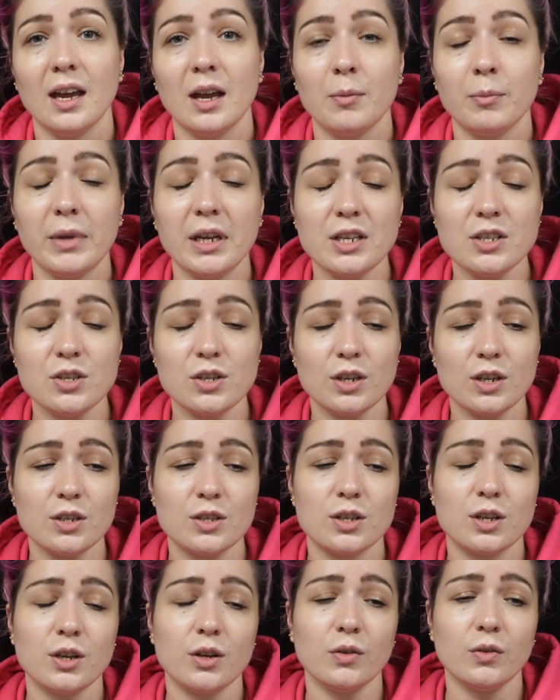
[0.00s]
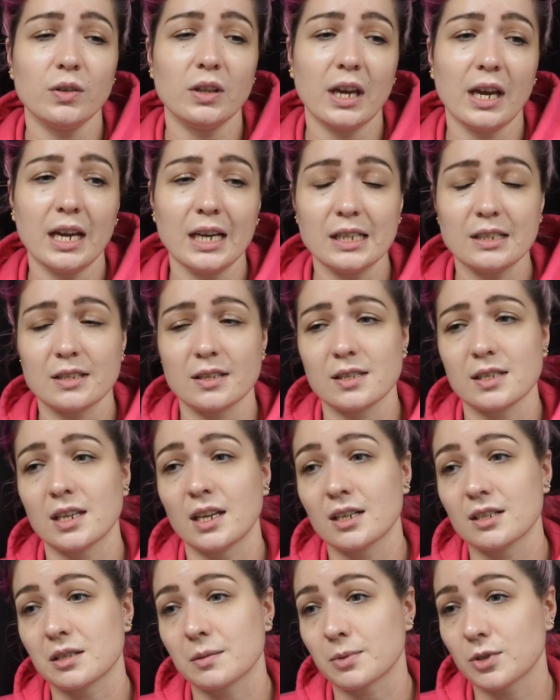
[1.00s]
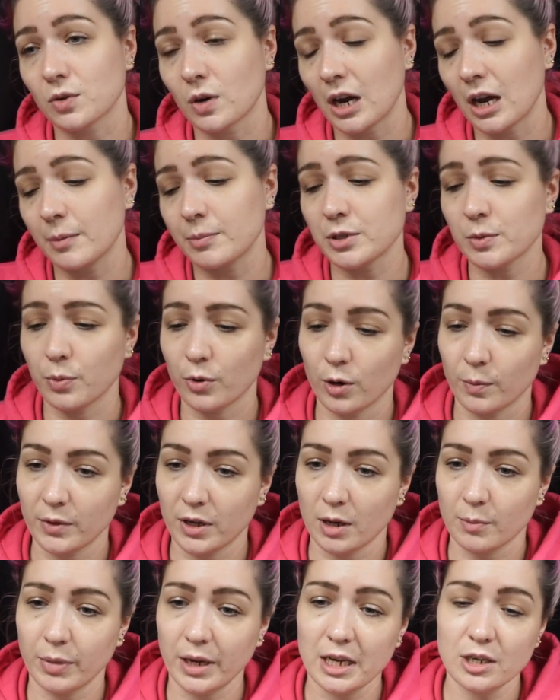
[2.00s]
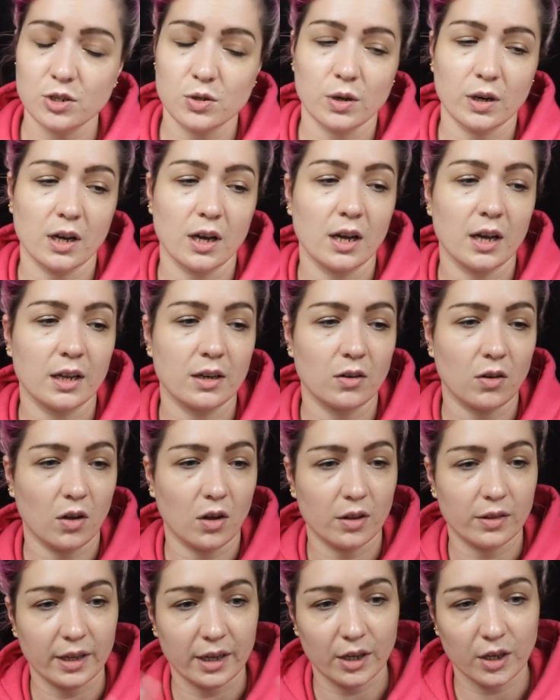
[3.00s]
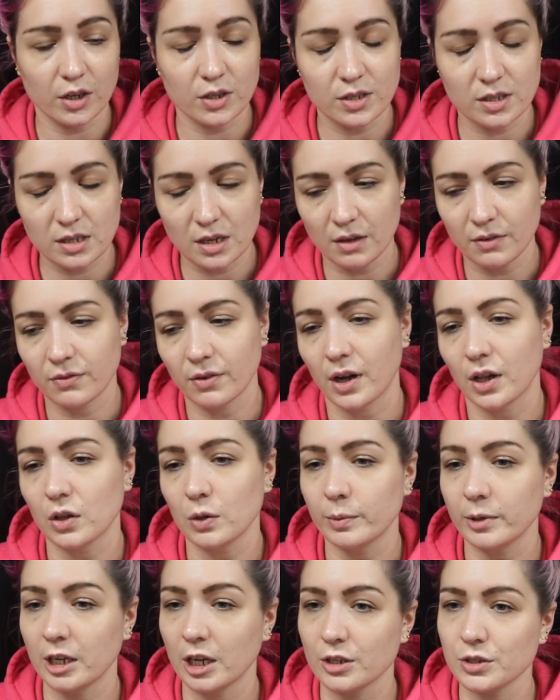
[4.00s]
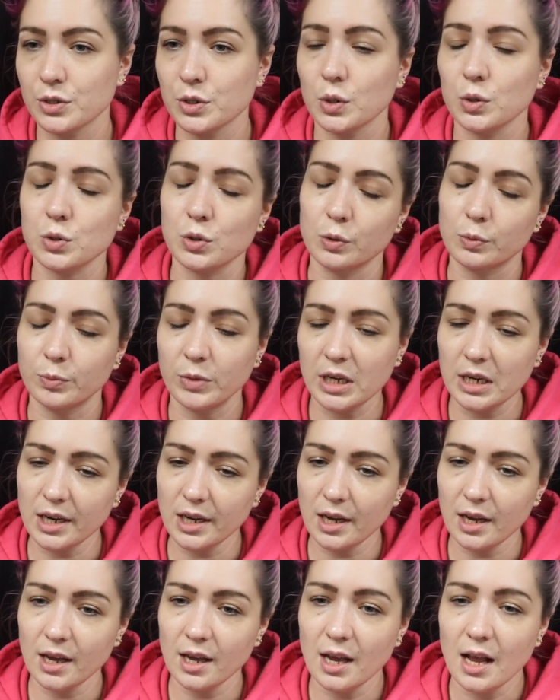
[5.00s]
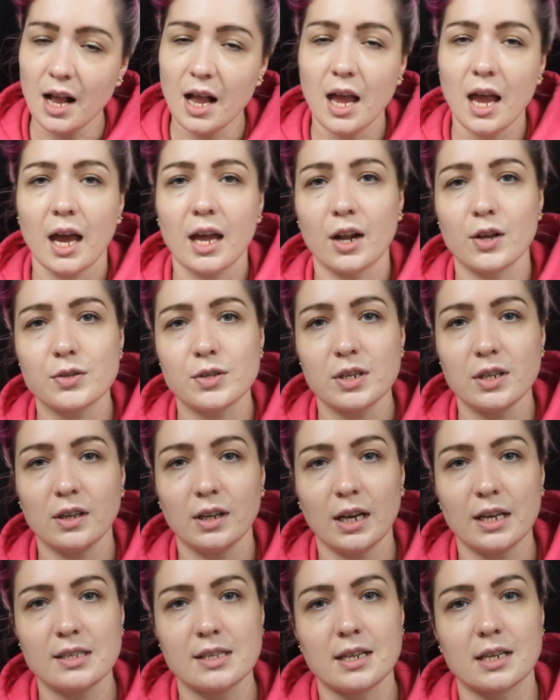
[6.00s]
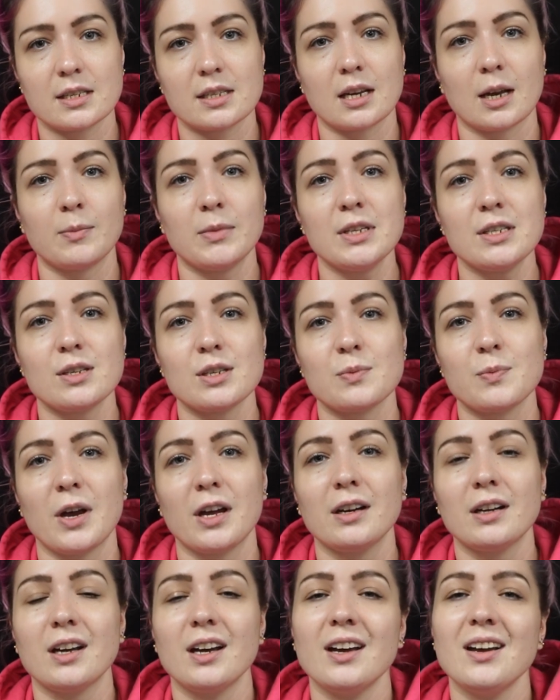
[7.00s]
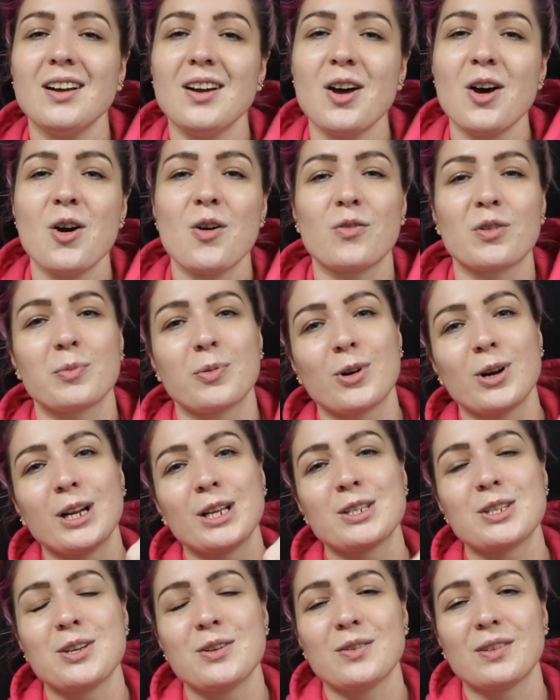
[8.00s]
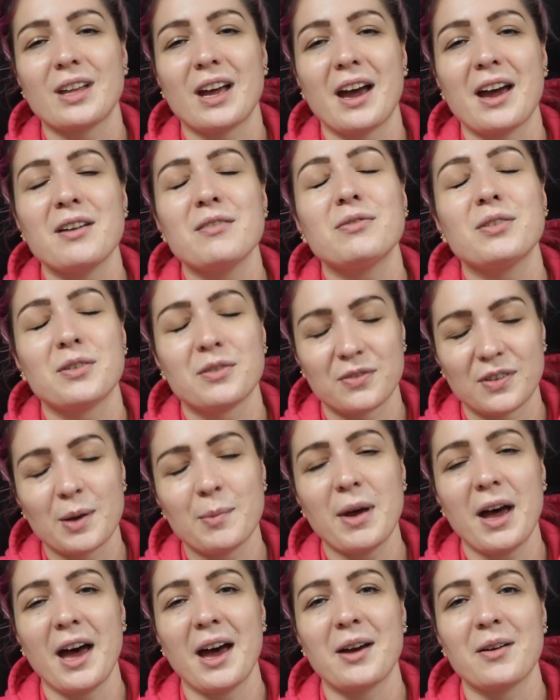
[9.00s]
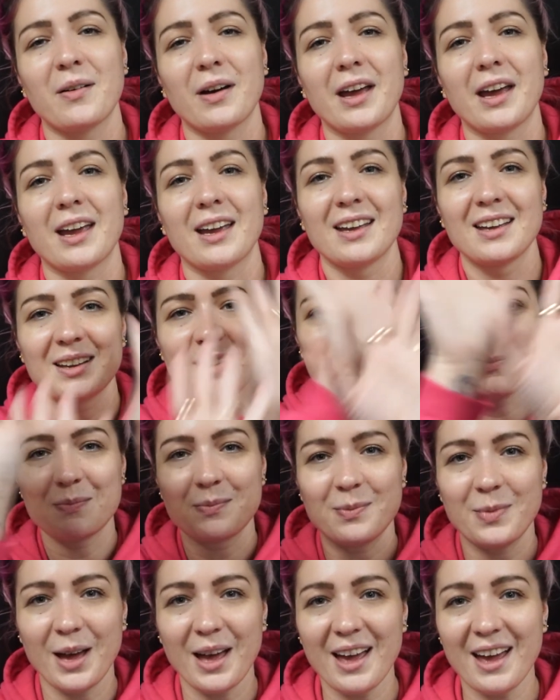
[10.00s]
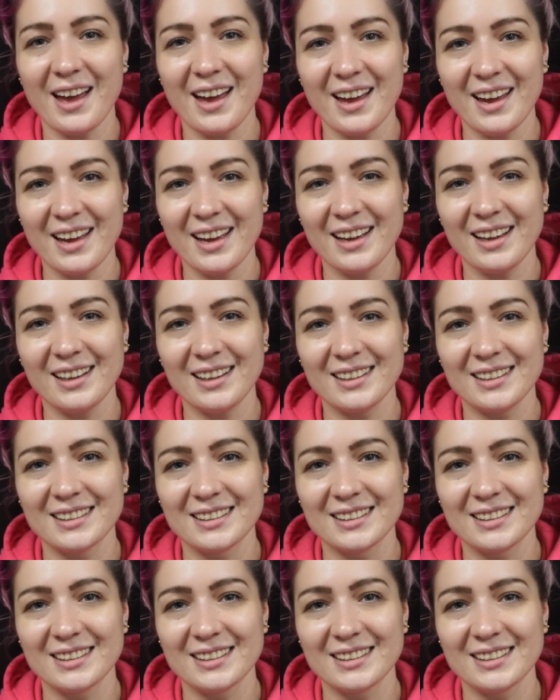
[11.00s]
Make sure to like, dislike, subscribe, support me on Patreon, all that good stuff. Follow me on social media, and I'll see you guys next time. This is Monica reporting to you live from a highway. Bye!